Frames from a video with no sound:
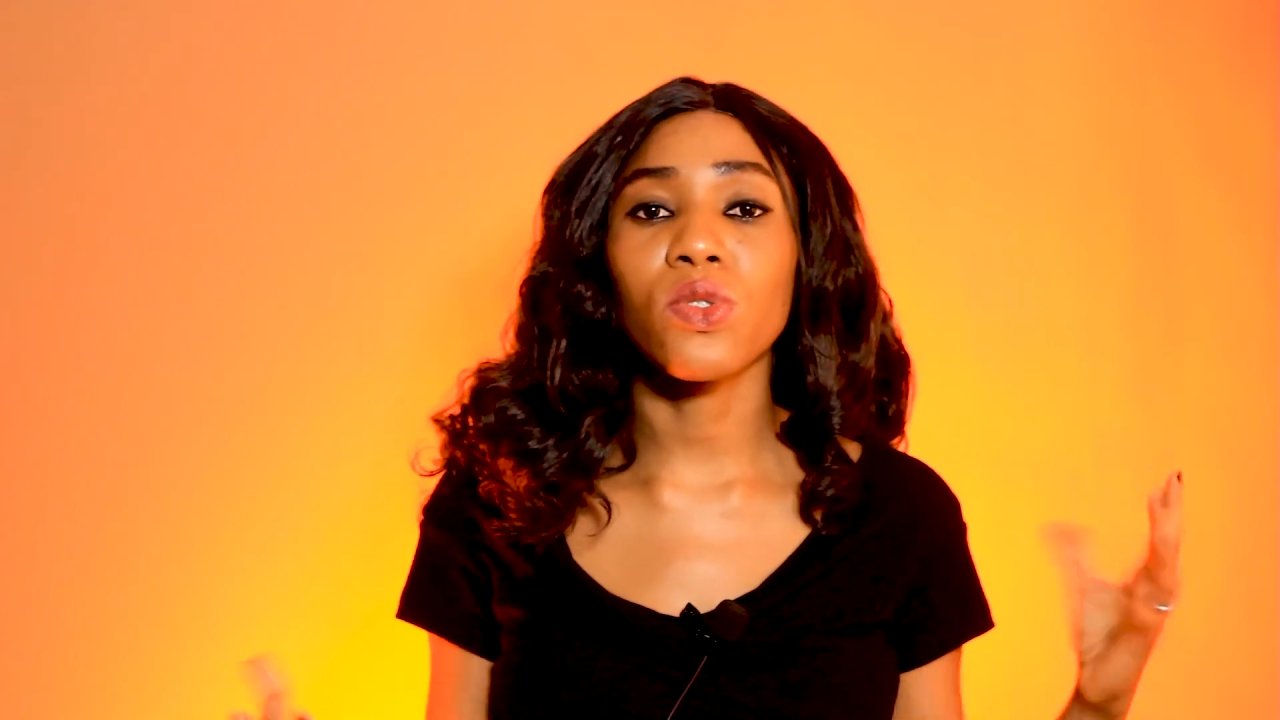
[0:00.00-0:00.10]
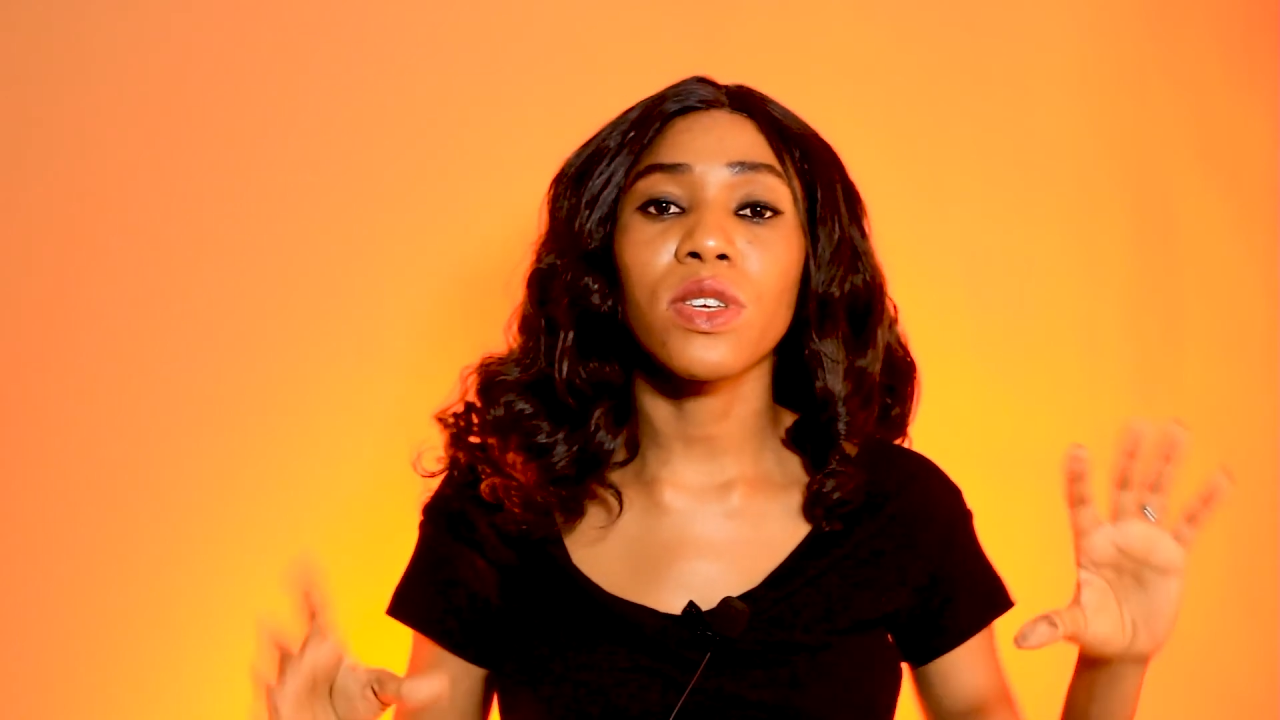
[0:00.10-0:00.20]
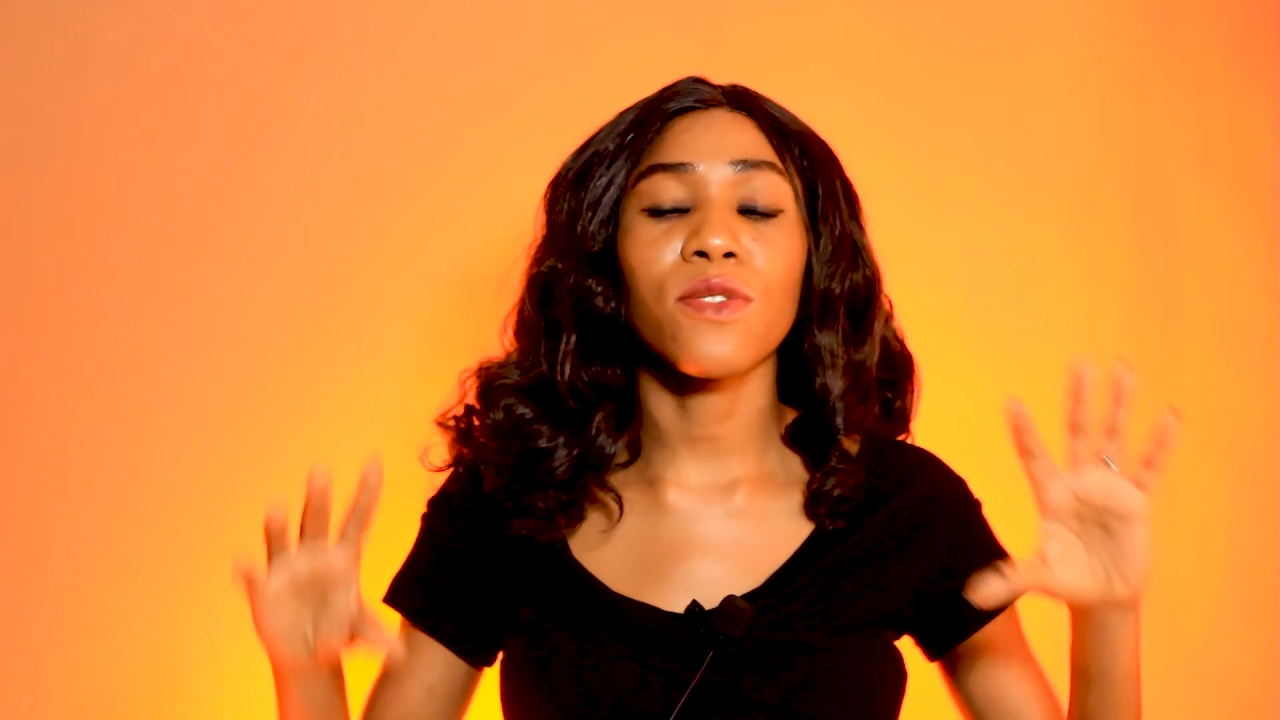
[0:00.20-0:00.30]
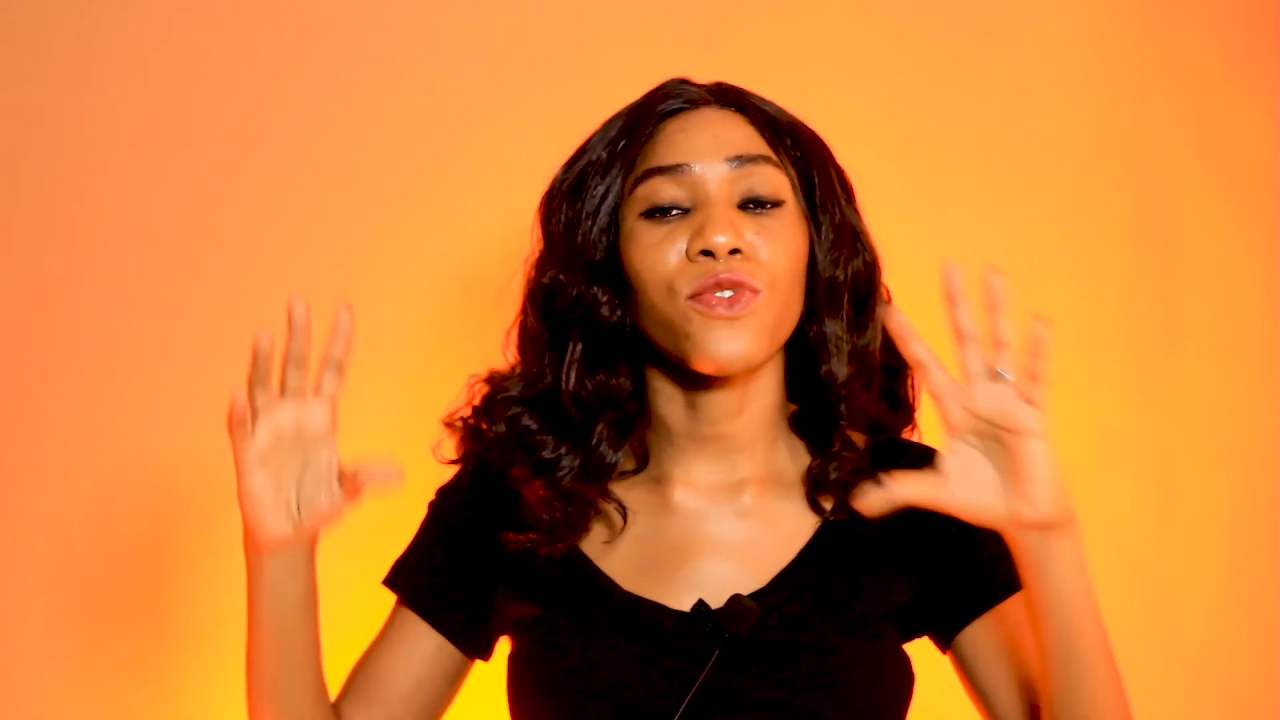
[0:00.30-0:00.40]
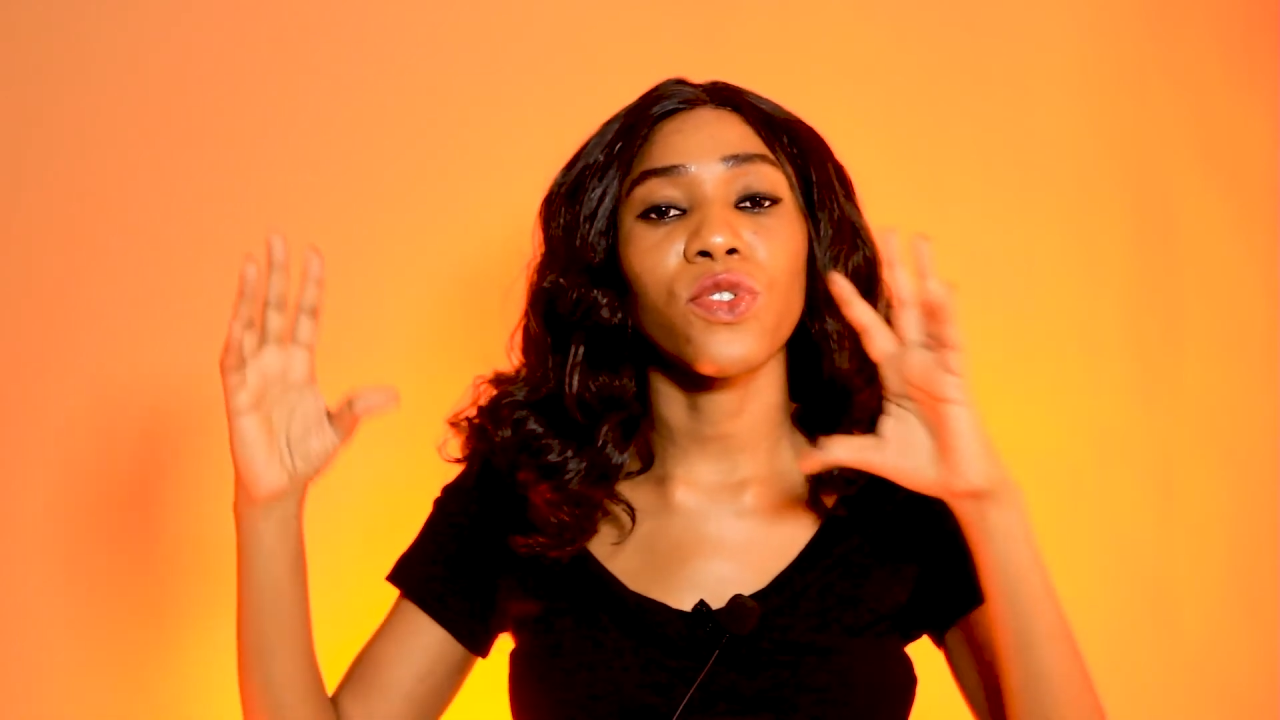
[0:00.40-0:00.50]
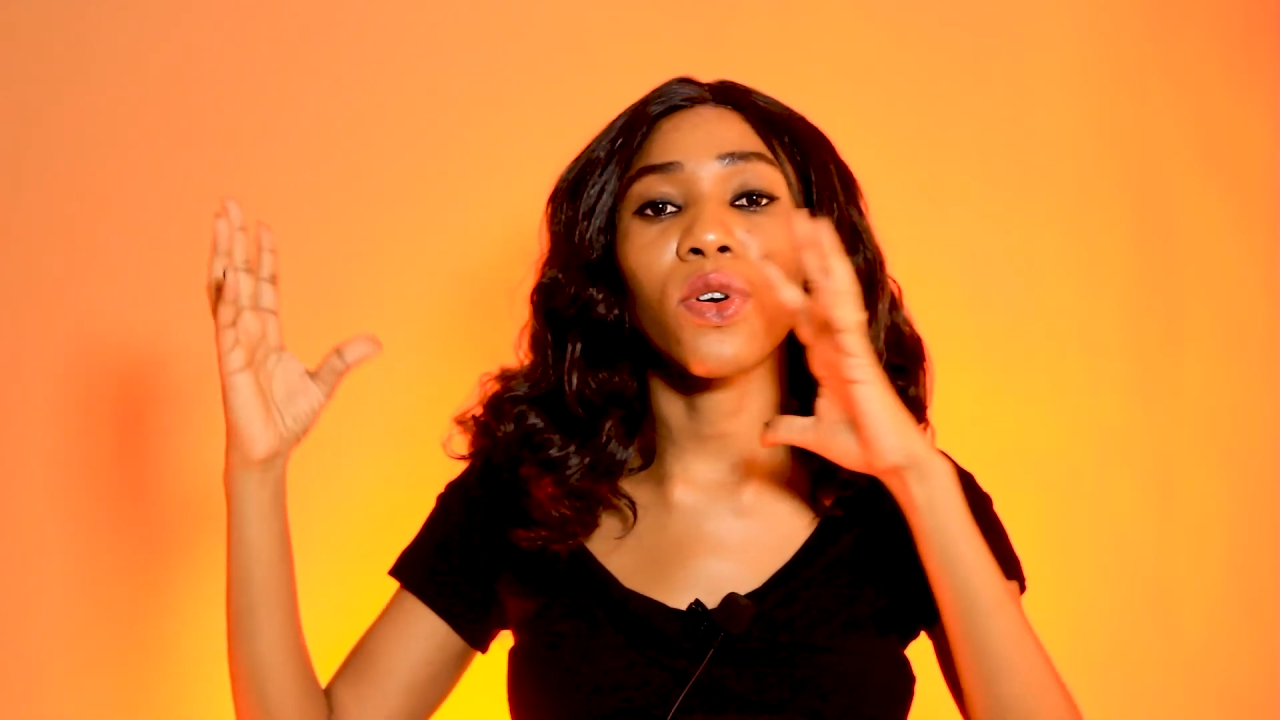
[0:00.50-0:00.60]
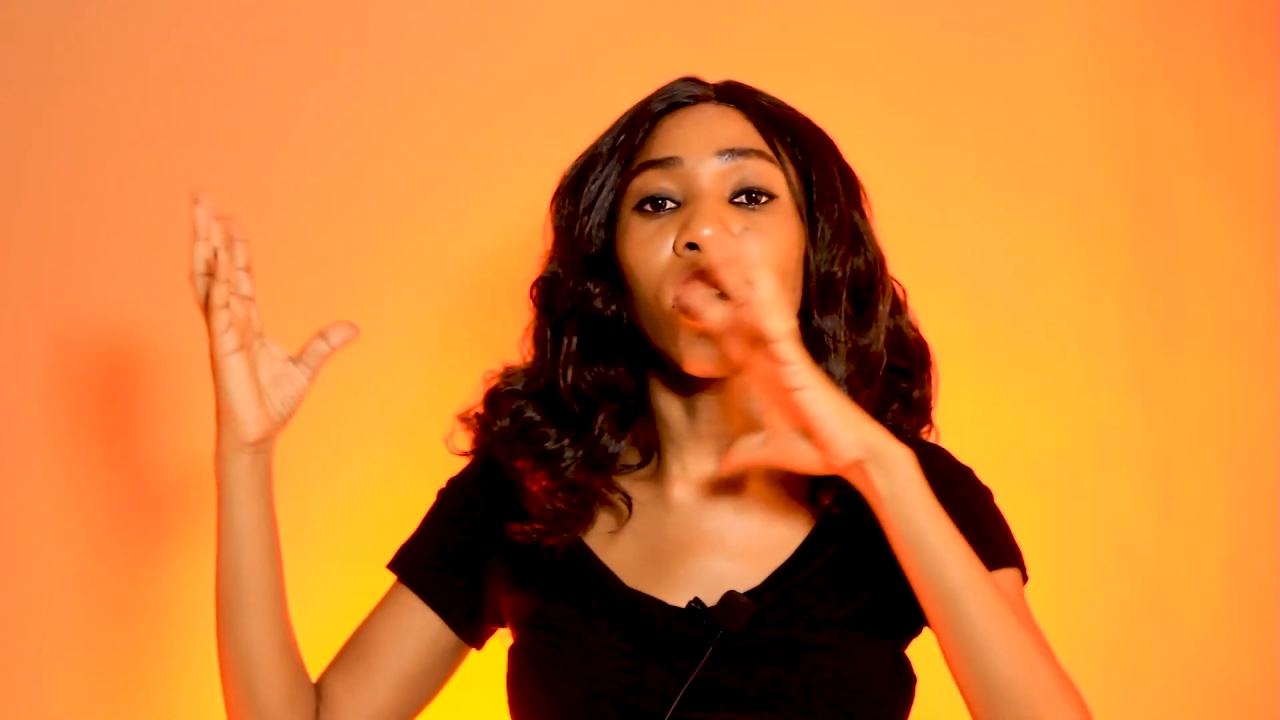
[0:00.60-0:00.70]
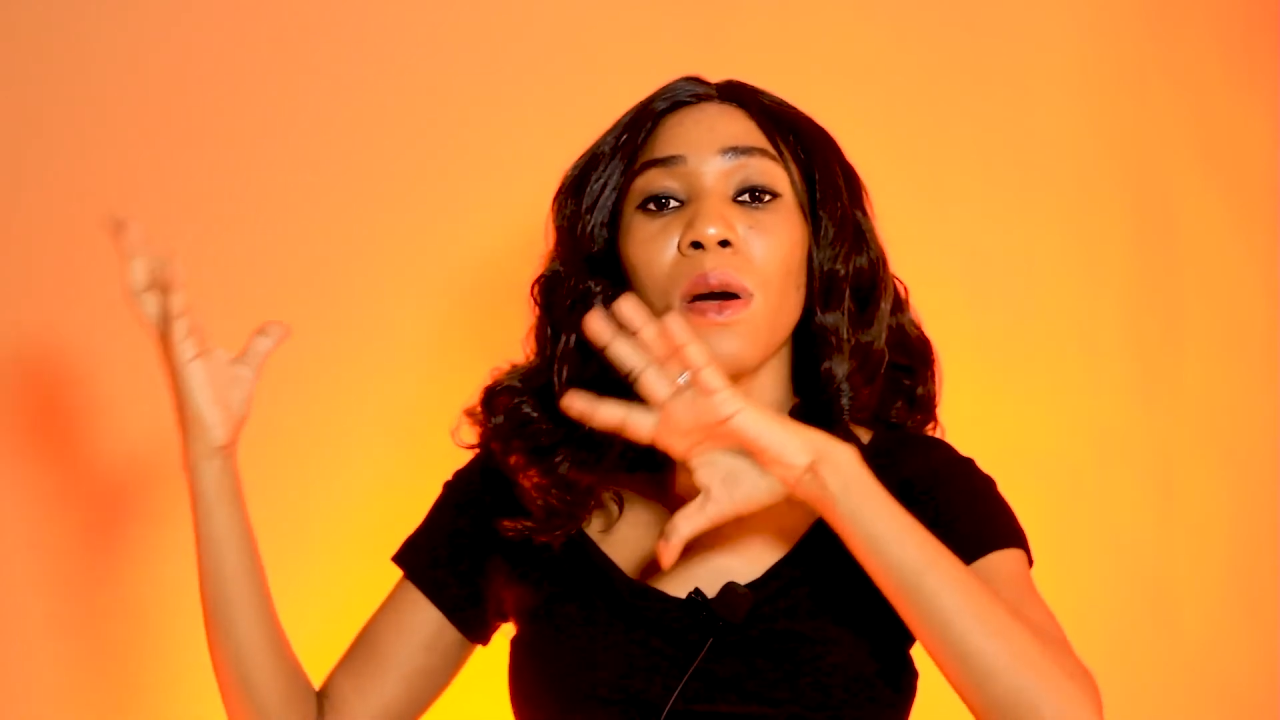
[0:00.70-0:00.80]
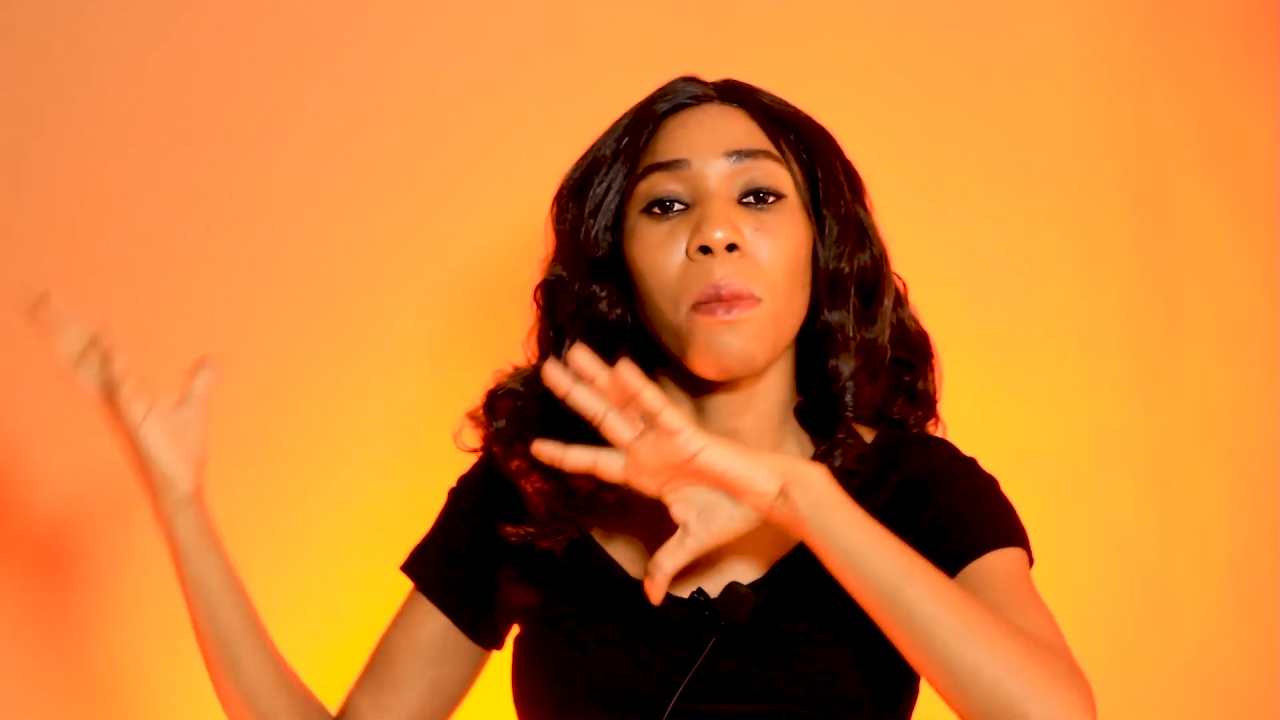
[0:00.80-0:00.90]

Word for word: looking for